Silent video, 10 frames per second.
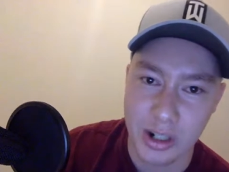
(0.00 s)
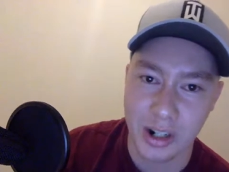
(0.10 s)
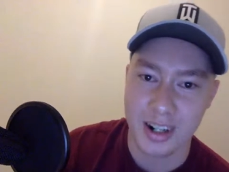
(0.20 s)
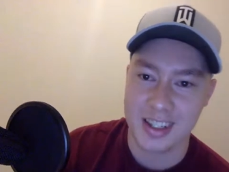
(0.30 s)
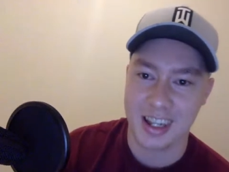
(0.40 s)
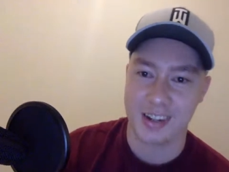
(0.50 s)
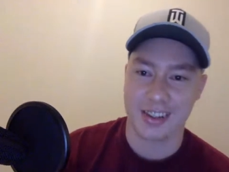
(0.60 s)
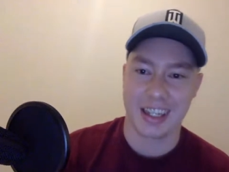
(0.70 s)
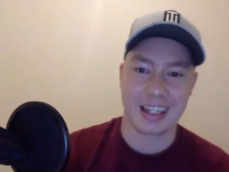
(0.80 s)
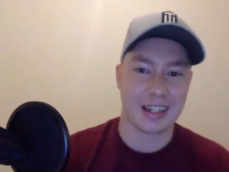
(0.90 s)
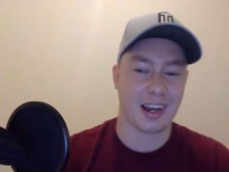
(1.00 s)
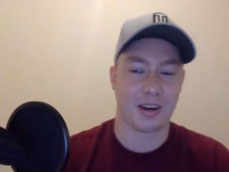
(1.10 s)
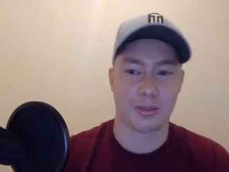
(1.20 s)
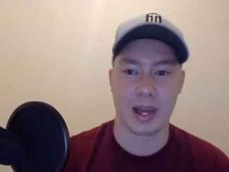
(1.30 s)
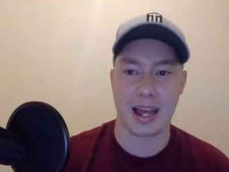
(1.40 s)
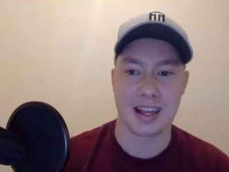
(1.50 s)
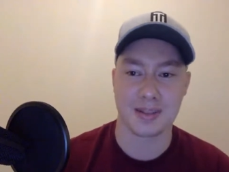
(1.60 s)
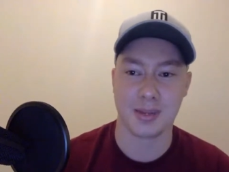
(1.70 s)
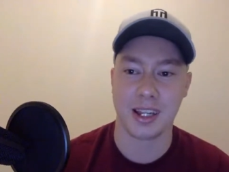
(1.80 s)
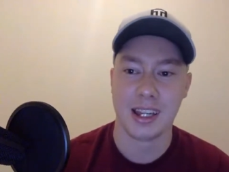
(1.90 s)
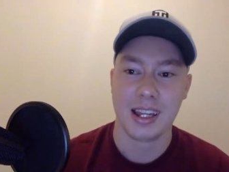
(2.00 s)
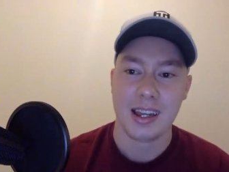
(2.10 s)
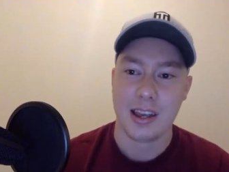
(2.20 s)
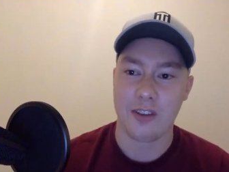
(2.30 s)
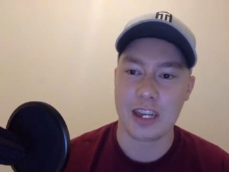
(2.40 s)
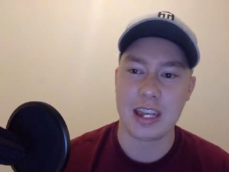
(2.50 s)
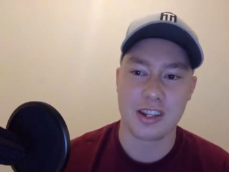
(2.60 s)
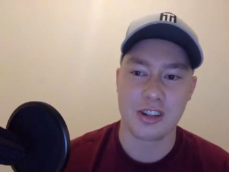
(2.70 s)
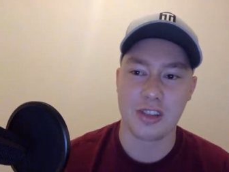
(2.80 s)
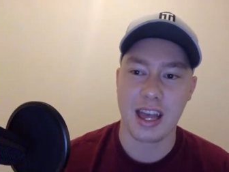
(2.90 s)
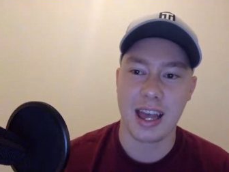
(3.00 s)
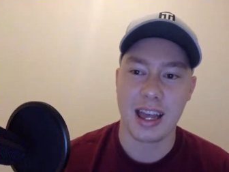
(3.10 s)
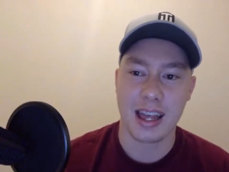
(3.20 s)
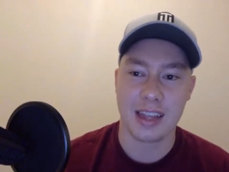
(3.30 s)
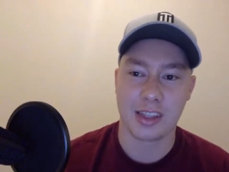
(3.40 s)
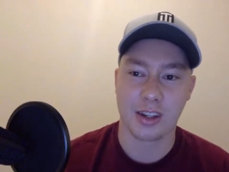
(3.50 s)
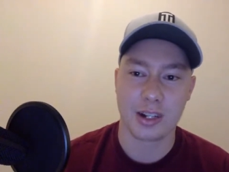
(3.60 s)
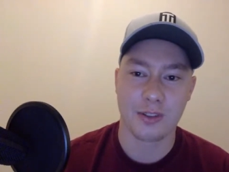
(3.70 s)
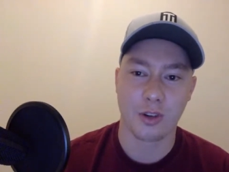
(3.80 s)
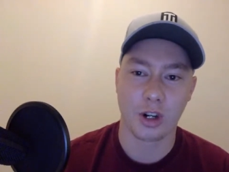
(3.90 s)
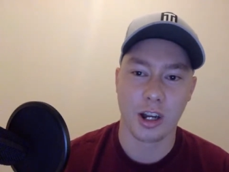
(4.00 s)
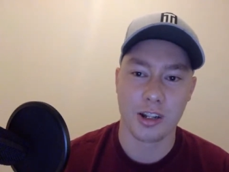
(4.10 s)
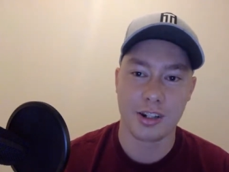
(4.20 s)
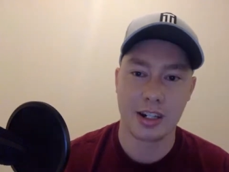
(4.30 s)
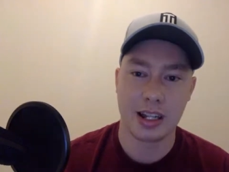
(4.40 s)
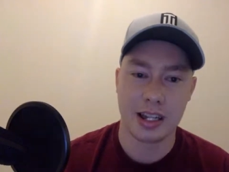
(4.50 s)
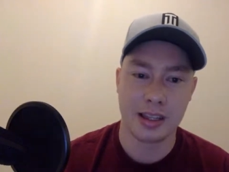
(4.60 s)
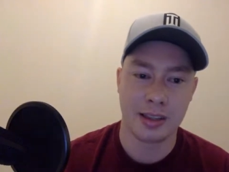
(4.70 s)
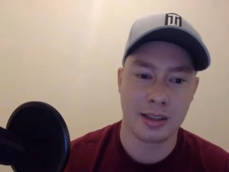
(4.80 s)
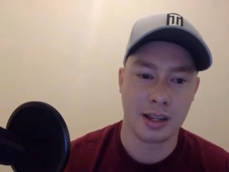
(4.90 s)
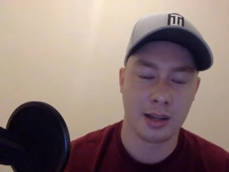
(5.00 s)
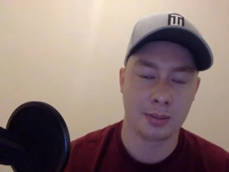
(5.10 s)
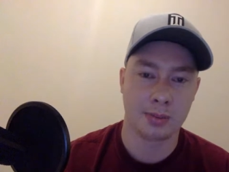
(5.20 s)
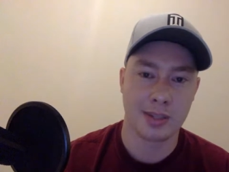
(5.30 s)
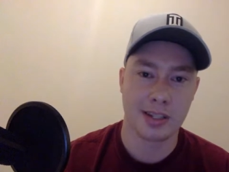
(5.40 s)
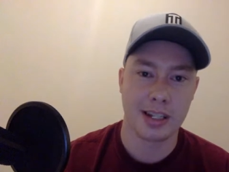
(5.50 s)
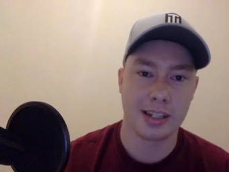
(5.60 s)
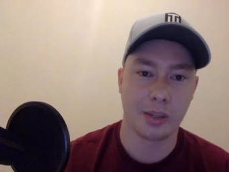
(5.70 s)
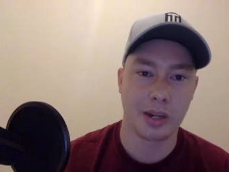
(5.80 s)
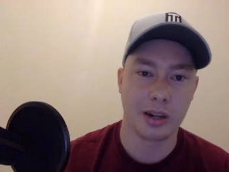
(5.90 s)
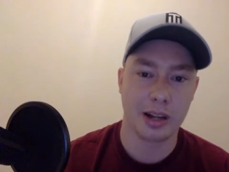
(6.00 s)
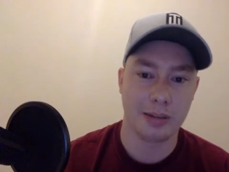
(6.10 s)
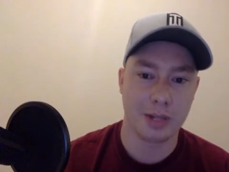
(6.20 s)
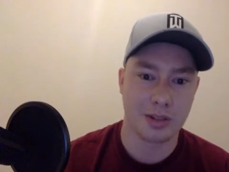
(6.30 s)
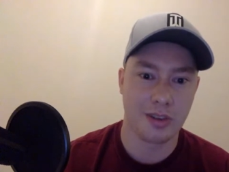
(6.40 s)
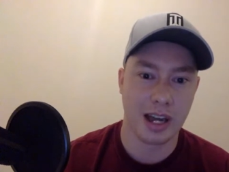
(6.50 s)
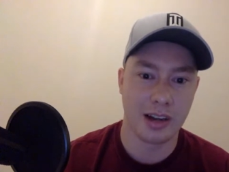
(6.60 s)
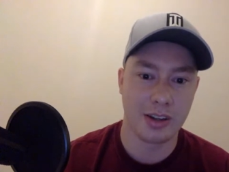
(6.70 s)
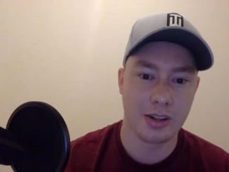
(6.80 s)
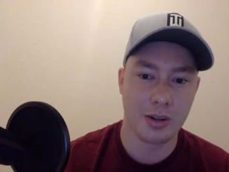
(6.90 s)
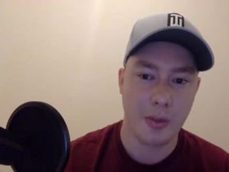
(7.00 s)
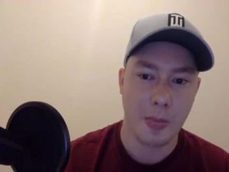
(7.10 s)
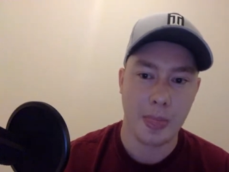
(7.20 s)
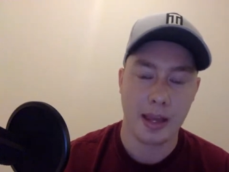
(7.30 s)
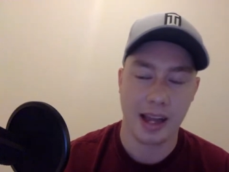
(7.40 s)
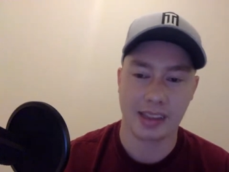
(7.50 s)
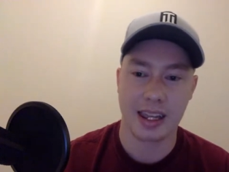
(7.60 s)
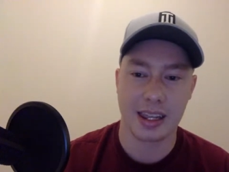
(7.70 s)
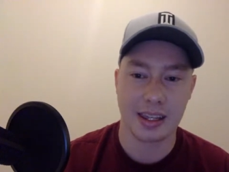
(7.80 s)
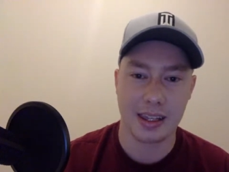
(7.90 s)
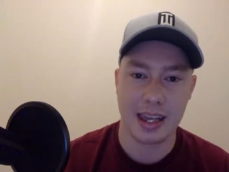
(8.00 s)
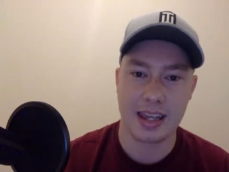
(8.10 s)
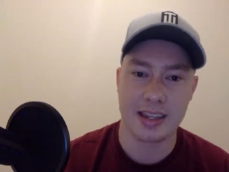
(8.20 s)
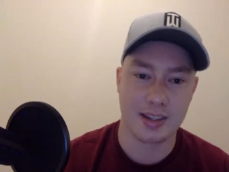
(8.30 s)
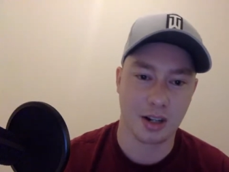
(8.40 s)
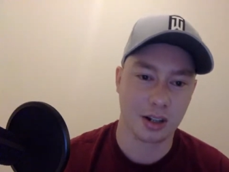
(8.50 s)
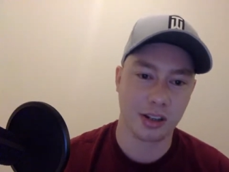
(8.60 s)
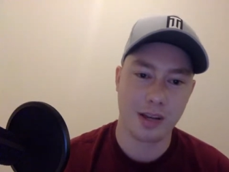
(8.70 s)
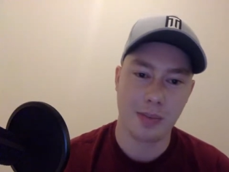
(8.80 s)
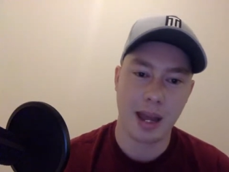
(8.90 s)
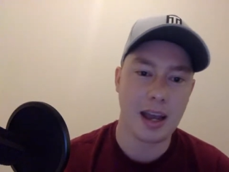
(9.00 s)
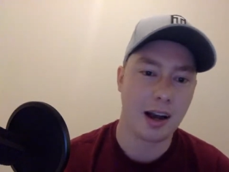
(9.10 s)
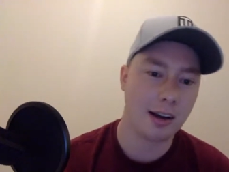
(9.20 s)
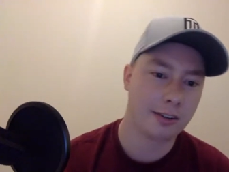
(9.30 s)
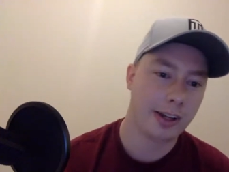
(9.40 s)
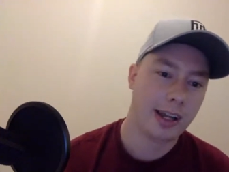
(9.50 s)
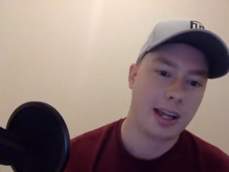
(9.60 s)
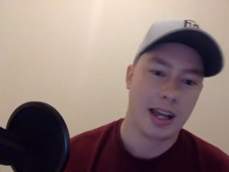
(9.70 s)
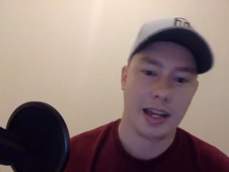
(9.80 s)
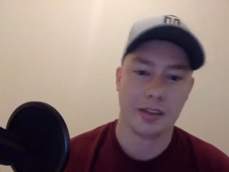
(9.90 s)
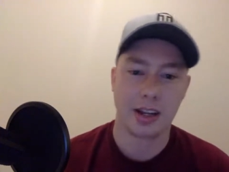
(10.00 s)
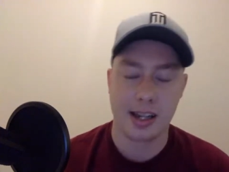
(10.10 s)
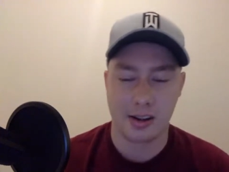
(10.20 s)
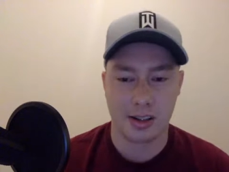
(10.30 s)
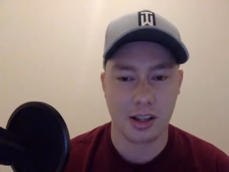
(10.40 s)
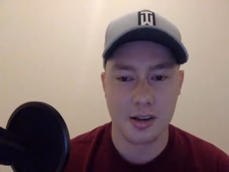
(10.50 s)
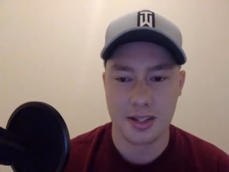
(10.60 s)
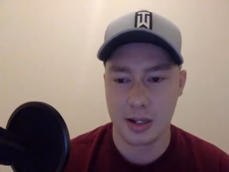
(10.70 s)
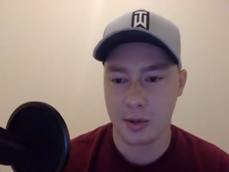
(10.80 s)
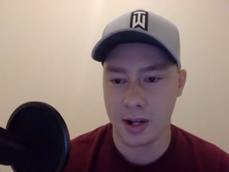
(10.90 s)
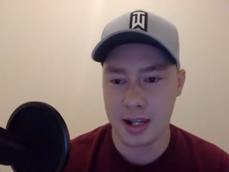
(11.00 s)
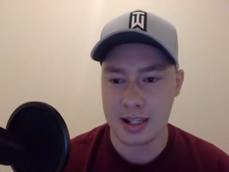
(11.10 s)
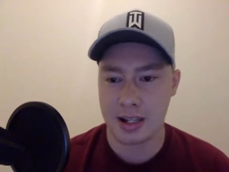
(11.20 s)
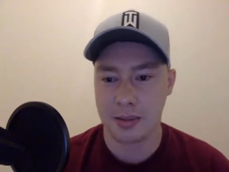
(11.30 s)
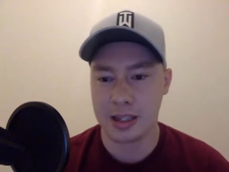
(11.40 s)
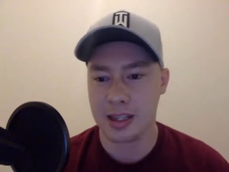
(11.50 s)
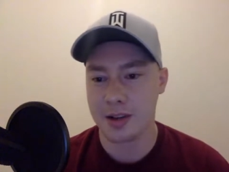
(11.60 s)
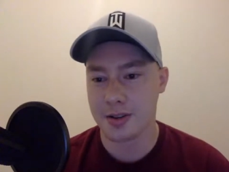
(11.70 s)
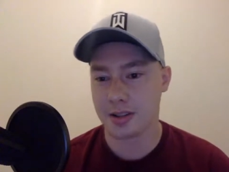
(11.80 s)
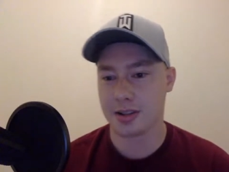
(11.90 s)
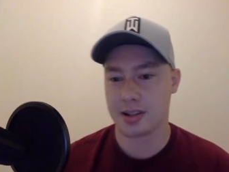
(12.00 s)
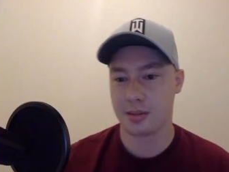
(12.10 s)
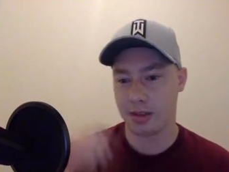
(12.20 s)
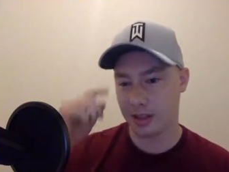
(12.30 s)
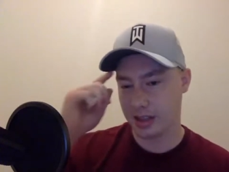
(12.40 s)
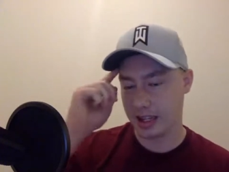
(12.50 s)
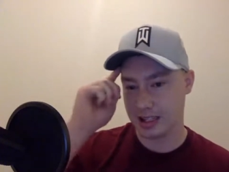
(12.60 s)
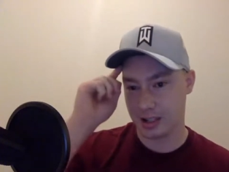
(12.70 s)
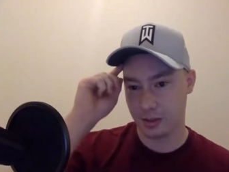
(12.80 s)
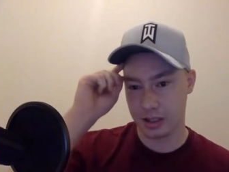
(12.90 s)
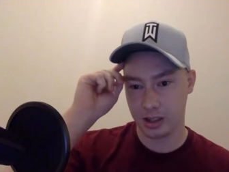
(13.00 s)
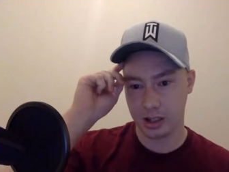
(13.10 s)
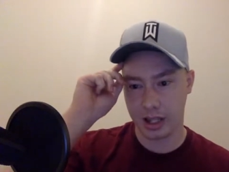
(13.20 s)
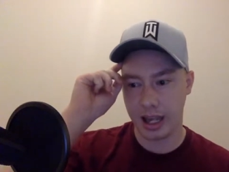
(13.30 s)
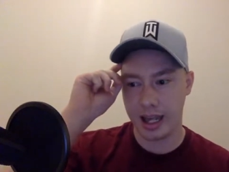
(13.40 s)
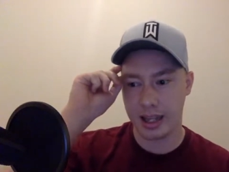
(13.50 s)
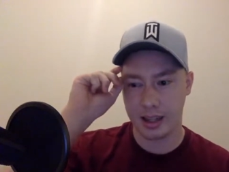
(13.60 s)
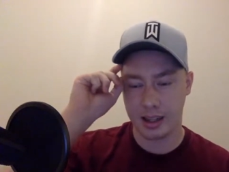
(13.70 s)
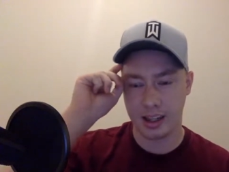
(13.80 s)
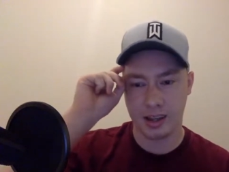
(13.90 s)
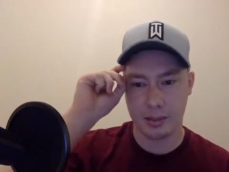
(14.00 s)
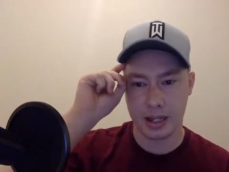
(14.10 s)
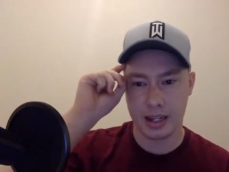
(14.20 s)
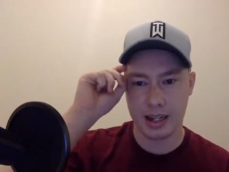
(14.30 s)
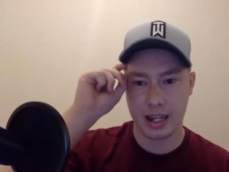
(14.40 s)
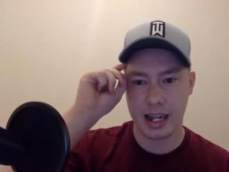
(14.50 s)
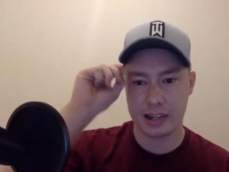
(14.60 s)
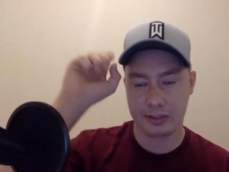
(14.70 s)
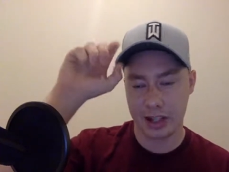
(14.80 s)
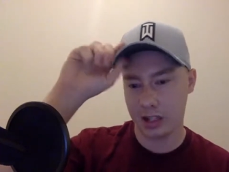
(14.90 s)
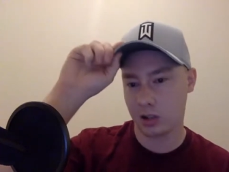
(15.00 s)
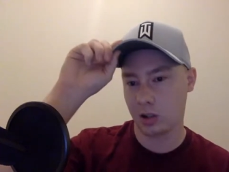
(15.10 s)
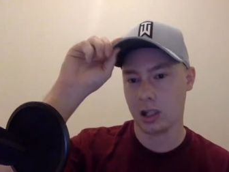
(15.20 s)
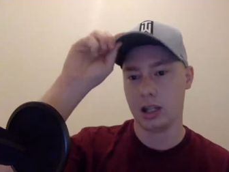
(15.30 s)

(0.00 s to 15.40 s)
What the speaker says: yards. I don't think he caught a pass. But if he gets you that at 3,400 in a slate that we don't have much value, I think he could certainly pay off. And look how close he was. I mean, those are some of the things that we look at in NFL